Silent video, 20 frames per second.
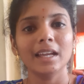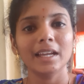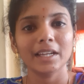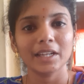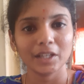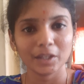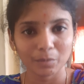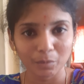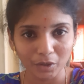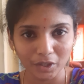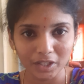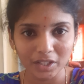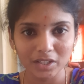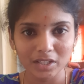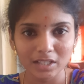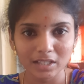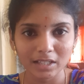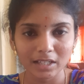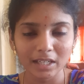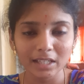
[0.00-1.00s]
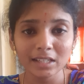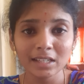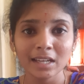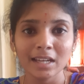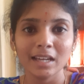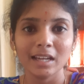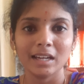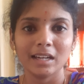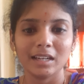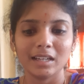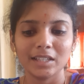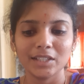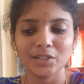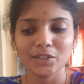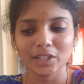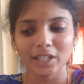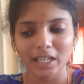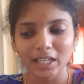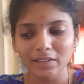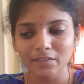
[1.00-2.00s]
Good morning, children.
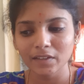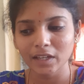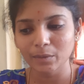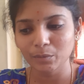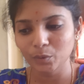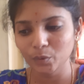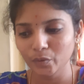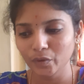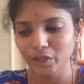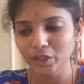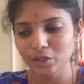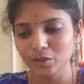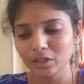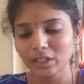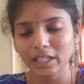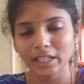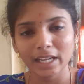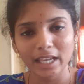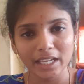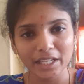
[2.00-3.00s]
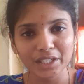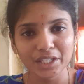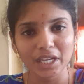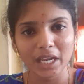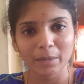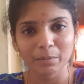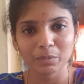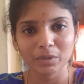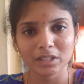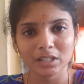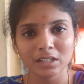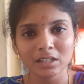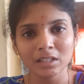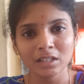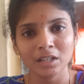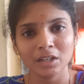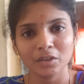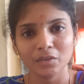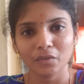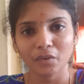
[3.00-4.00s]
Today we are moving to the next chapter
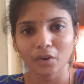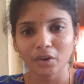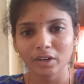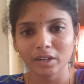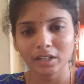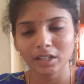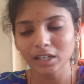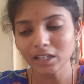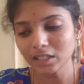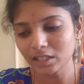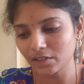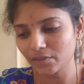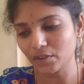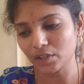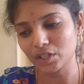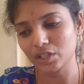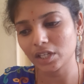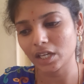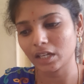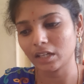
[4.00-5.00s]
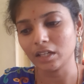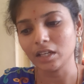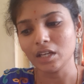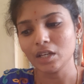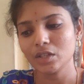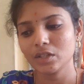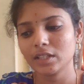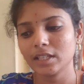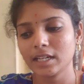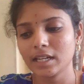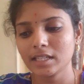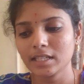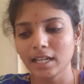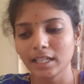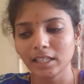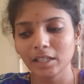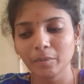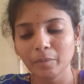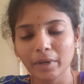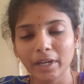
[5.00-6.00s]
for a revision. So that is
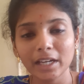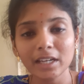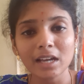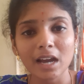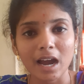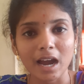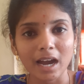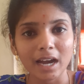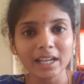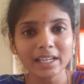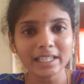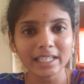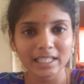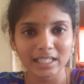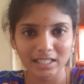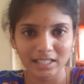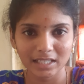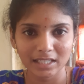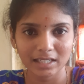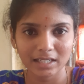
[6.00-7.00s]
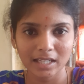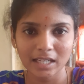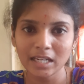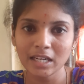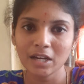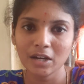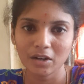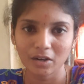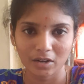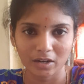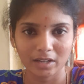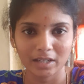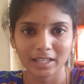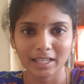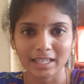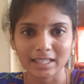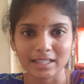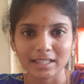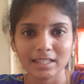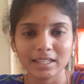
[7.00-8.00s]
nothing but our internal
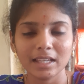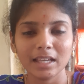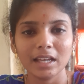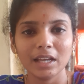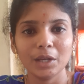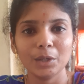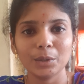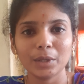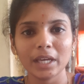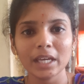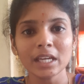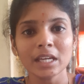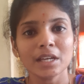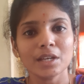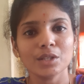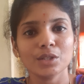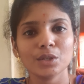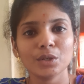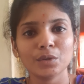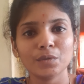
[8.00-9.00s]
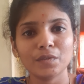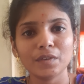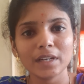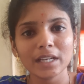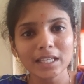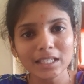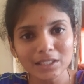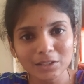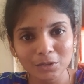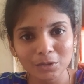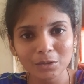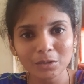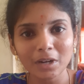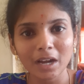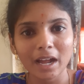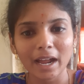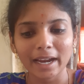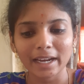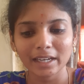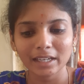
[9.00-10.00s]
organs. Okay. So first you
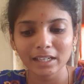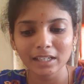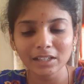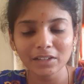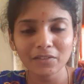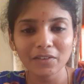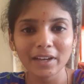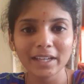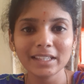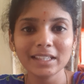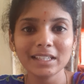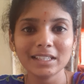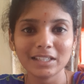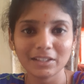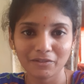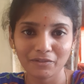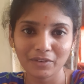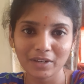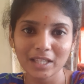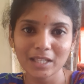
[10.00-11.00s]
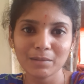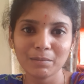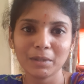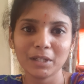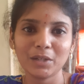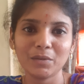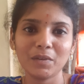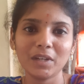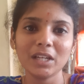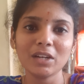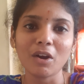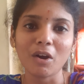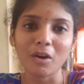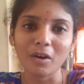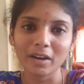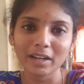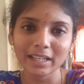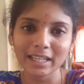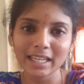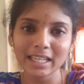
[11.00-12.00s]
identify the difference between
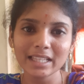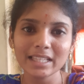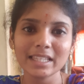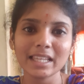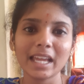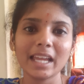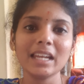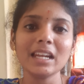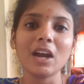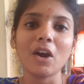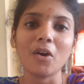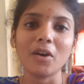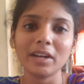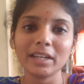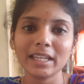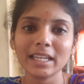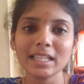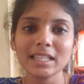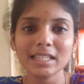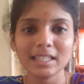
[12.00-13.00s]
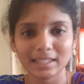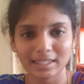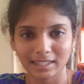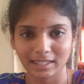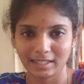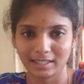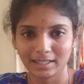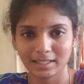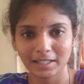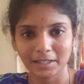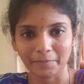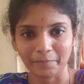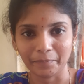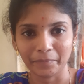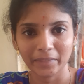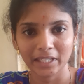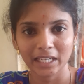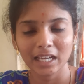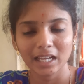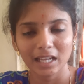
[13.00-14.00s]
organs and organ system.
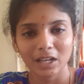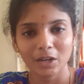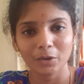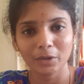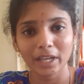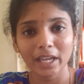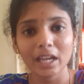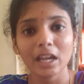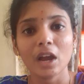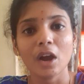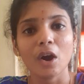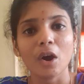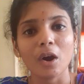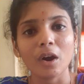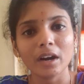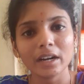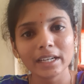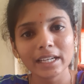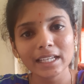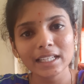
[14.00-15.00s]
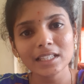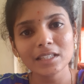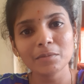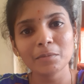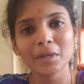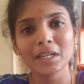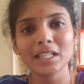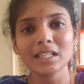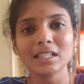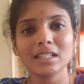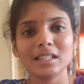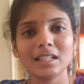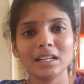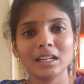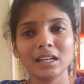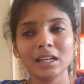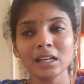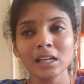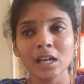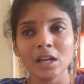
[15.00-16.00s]
Okay, organs means
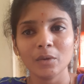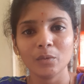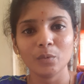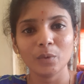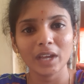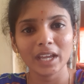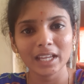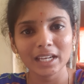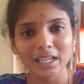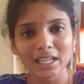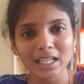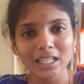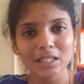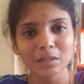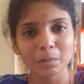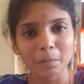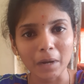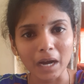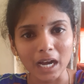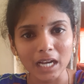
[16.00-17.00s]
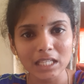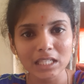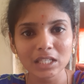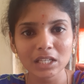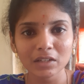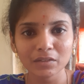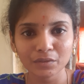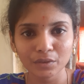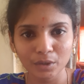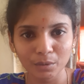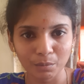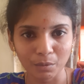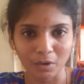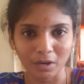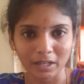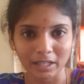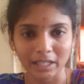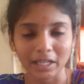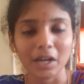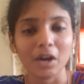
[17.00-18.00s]
the various parts of our
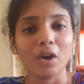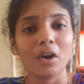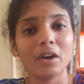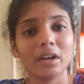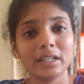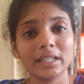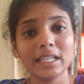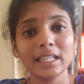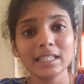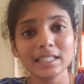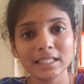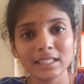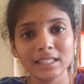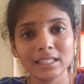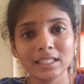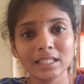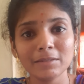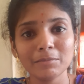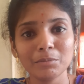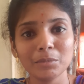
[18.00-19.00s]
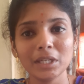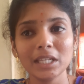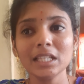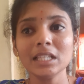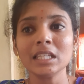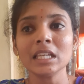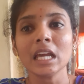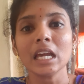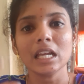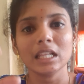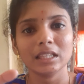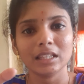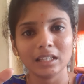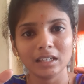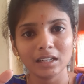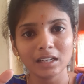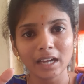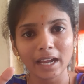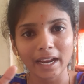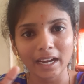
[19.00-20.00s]
body. Organ system means
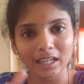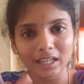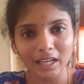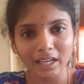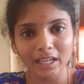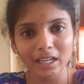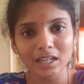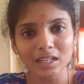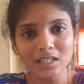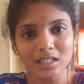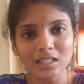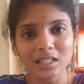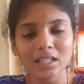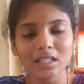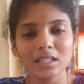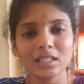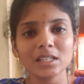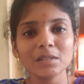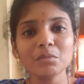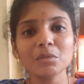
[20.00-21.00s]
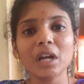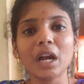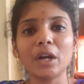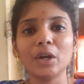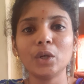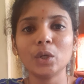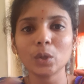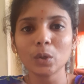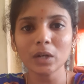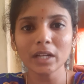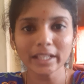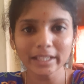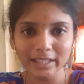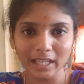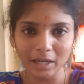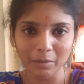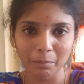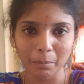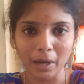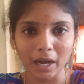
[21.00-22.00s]
the entire system controlling
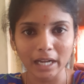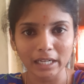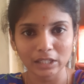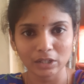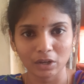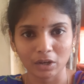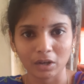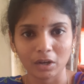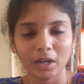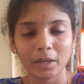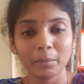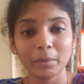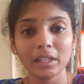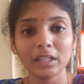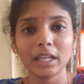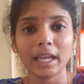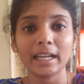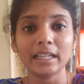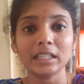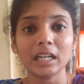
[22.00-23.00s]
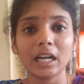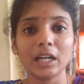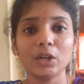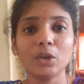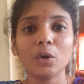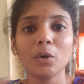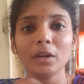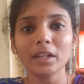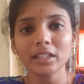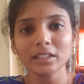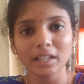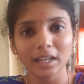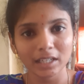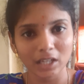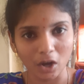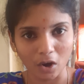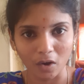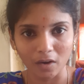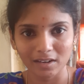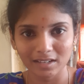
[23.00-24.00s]
that part of, controlling that
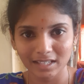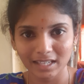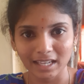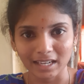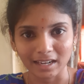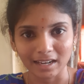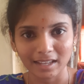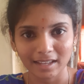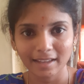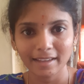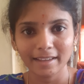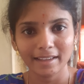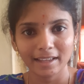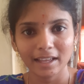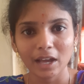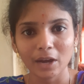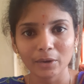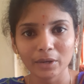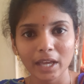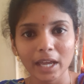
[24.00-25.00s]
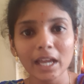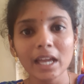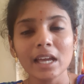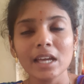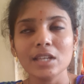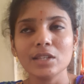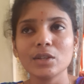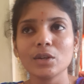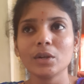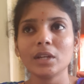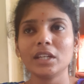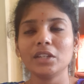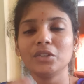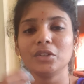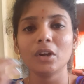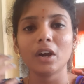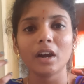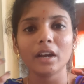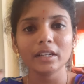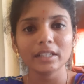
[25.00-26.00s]
organ. Okay, so in
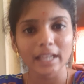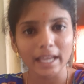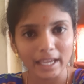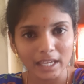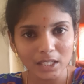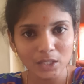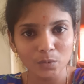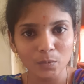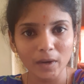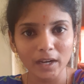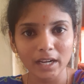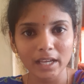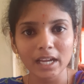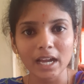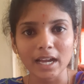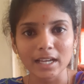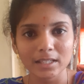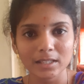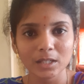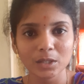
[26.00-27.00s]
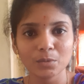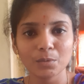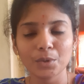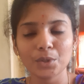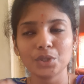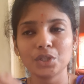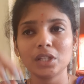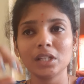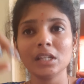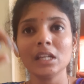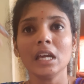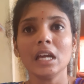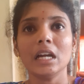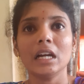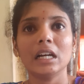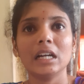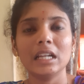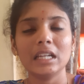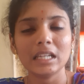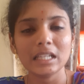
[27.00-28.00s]
your test when I ask the question
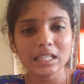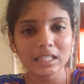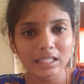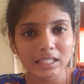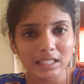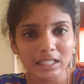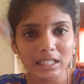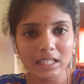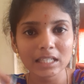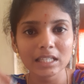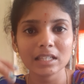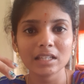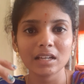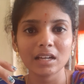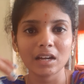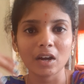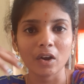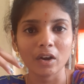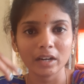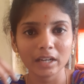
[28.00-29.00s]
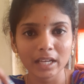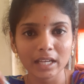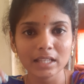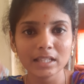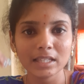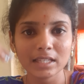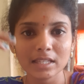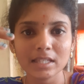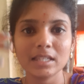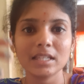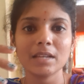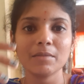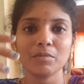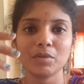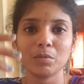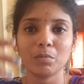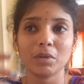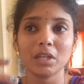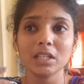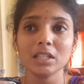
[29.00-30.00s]
list six organ systems
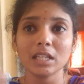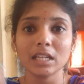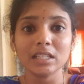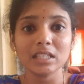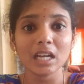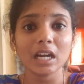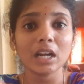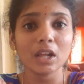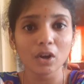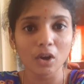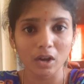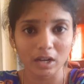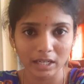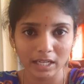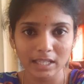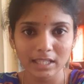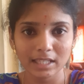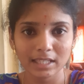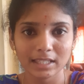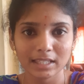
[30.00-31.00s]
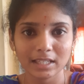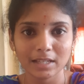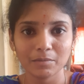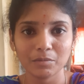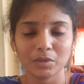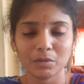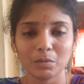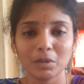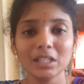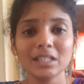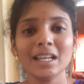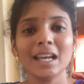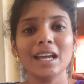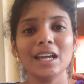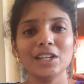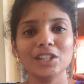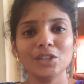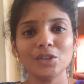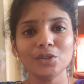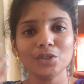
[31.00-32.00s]
means internal organ systems means
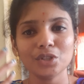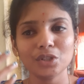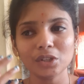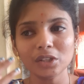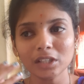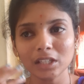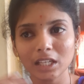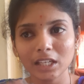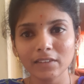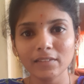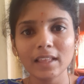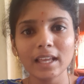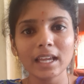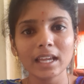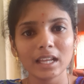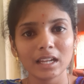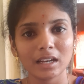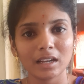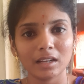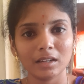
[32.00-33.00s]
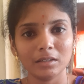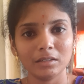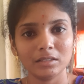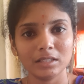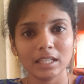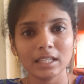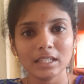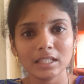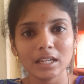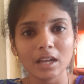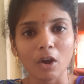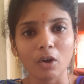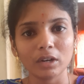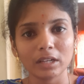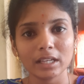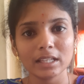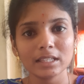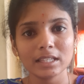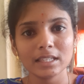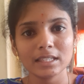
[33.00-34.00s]
you should give the
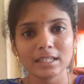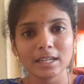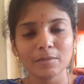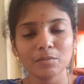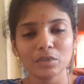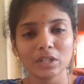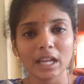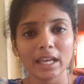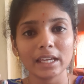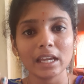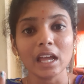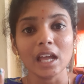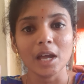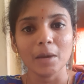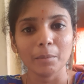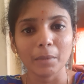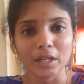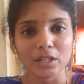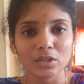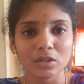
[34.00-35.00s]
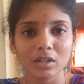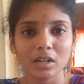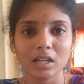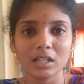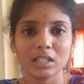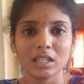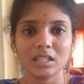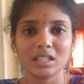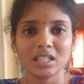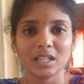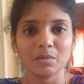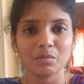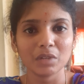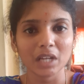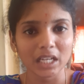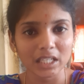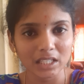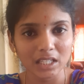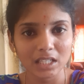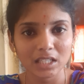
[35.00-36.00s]
organ systems like muscular system,
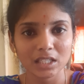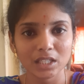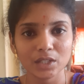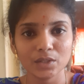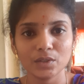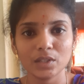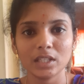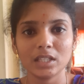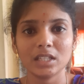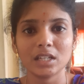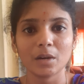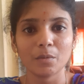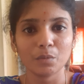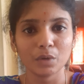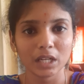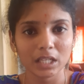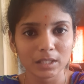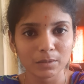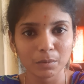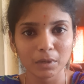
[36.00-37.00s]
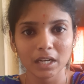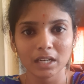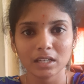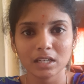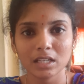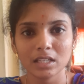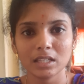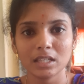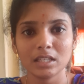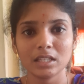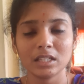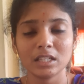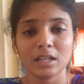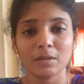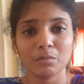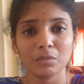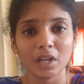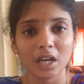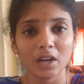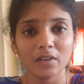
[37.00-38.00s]
digestive system, respiratory
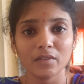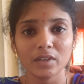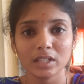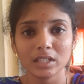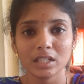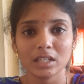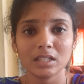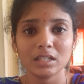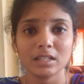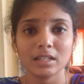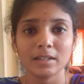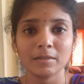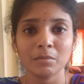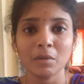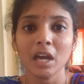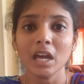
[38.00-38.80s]
system, nervous system,